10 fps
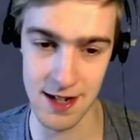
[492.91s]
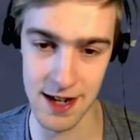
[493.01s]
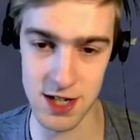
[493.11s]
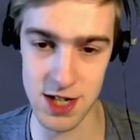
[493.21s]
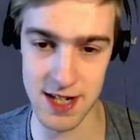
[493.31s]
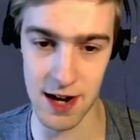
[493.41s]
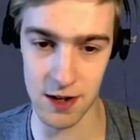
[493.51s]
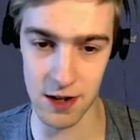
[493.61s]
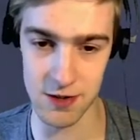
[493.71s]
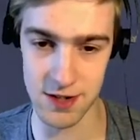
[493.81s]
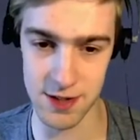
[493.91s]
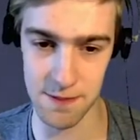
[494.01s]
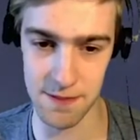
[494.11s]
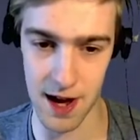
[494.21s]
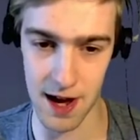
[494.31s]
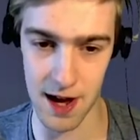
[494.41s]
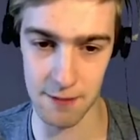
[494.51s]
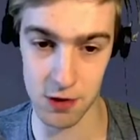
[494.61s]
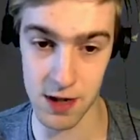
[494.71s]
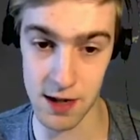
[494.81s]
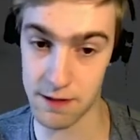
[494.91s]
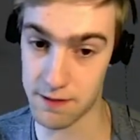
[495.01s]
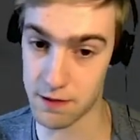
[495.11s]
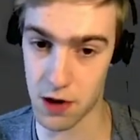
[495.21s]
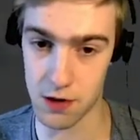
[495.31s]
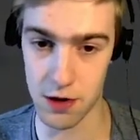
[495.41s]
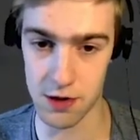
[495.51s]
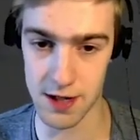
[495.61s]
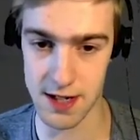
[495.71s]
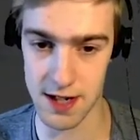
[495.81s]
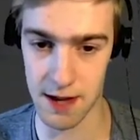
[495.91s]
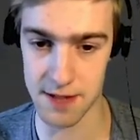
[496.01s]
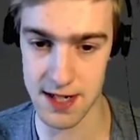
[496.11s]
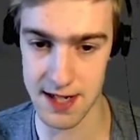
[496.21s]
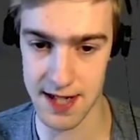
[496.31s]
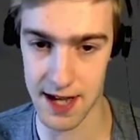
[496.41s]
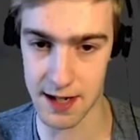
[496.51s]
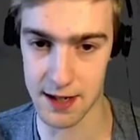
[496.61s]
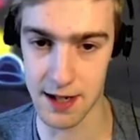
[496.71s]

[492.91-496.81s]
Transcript: It's just how it goes. Crit? No, no crit this time. This is sad.